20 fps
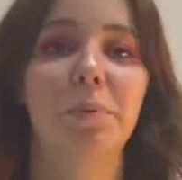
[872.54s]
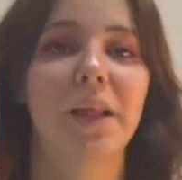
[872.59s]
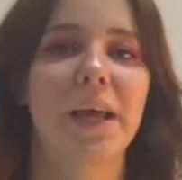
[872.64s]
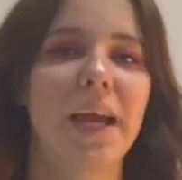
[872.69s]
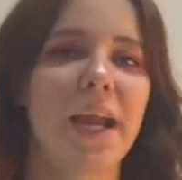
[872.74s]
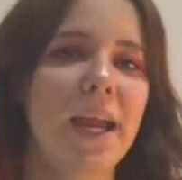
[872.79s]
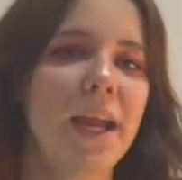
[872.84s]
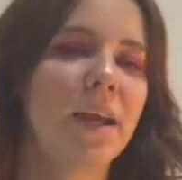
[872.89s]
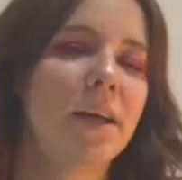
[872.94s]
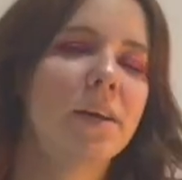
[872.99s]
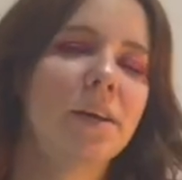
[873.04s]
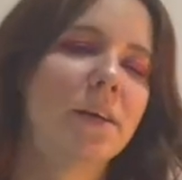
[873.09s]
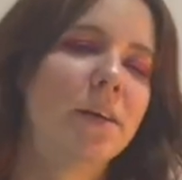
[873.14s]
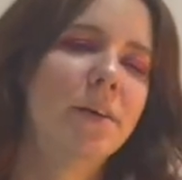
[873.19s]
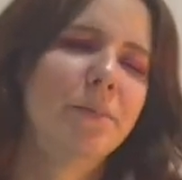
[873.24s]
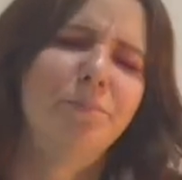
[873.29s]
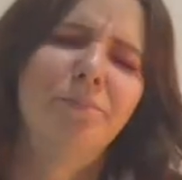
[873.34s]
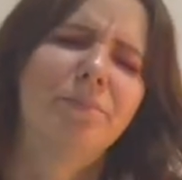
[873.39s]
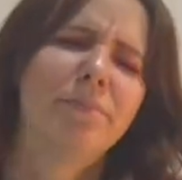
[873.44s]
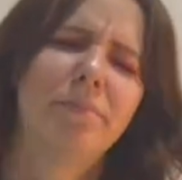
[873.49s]
play
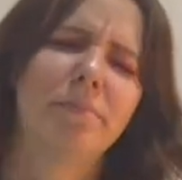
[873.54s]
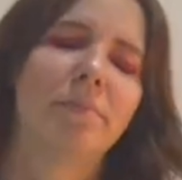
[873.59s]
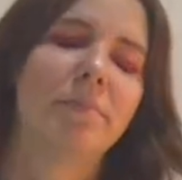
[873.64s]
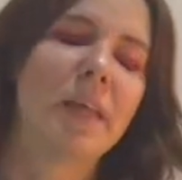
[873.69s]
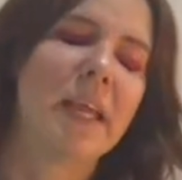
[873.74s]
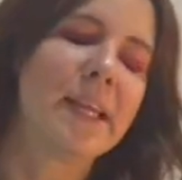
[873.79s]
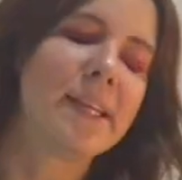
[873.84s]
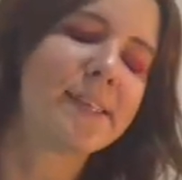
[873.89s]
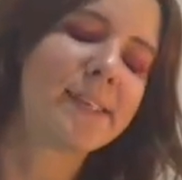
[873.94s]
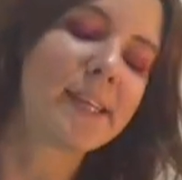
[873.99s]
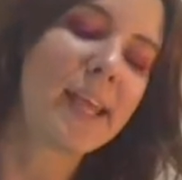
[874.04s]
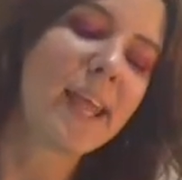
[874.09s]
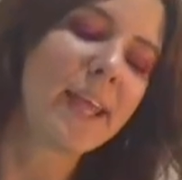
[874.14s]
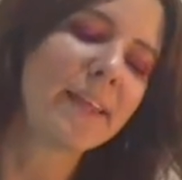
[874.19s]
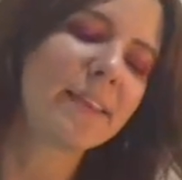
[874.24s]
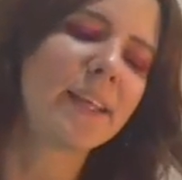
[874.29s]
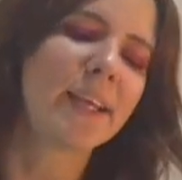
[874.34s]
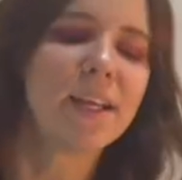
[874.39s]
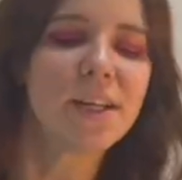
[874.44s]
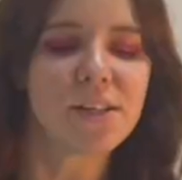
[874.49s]
um they
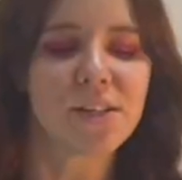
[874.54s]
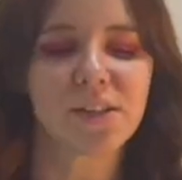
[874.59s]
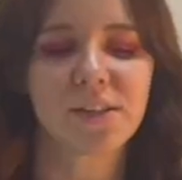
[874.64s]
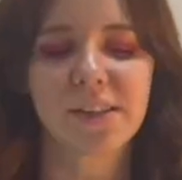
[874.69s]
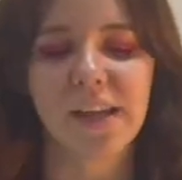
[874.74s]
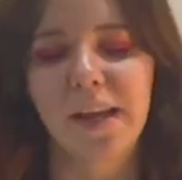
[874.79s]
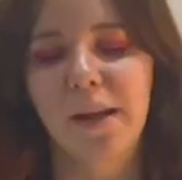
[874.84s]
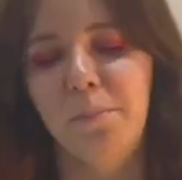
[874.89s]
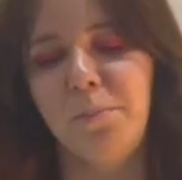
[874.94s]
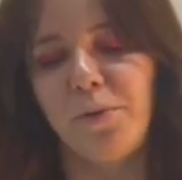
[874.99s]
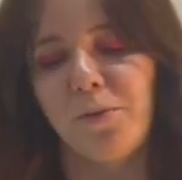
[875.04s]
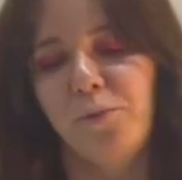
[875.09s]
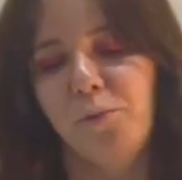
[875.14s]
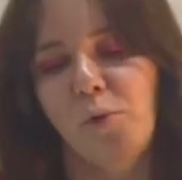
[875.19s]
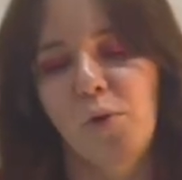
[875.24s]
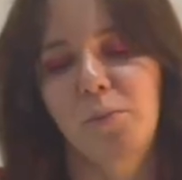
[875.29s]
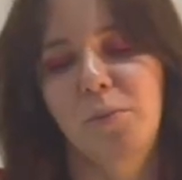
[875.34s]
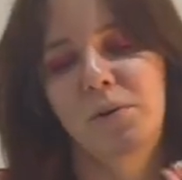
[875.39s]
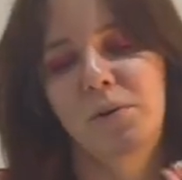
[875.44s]
sing, they, they perform